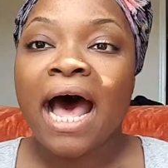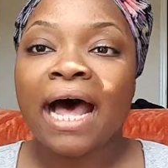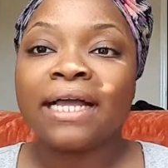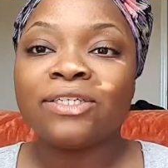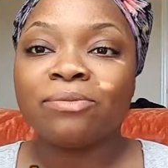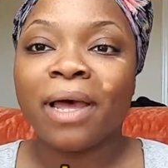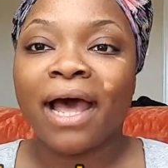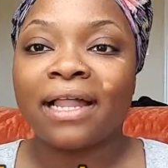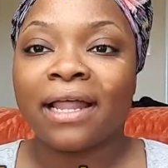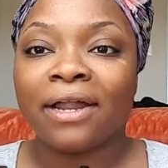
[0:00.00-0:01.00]
I do
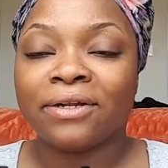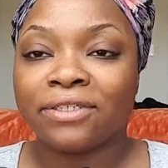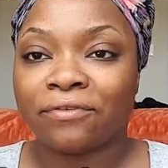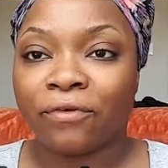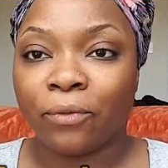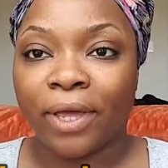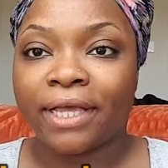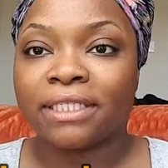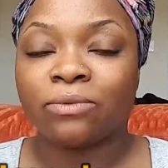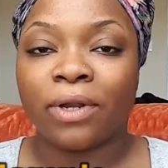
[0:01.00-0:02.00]
my eyeliner different
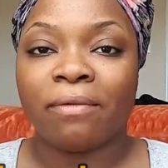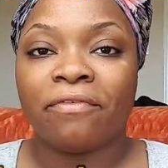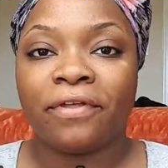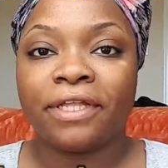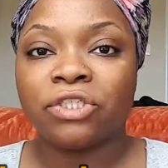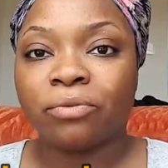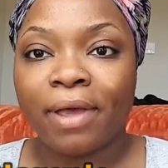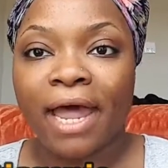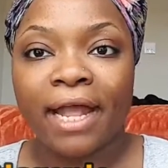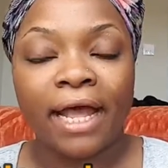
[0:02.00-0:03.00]
ways. When I'm feeling
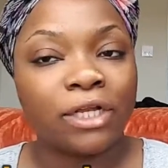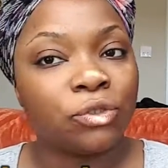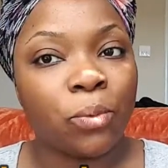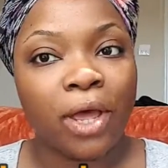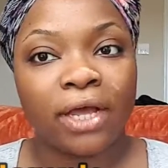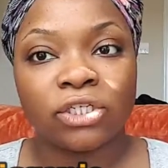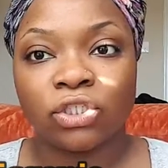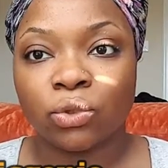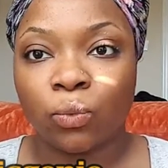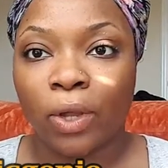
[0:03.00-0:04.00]
dramatic, I do an
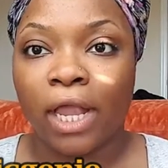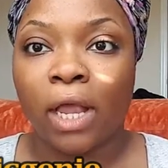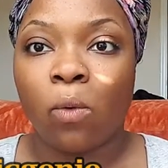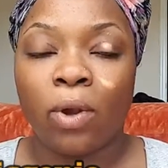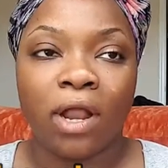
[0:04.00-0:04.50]
extra wing.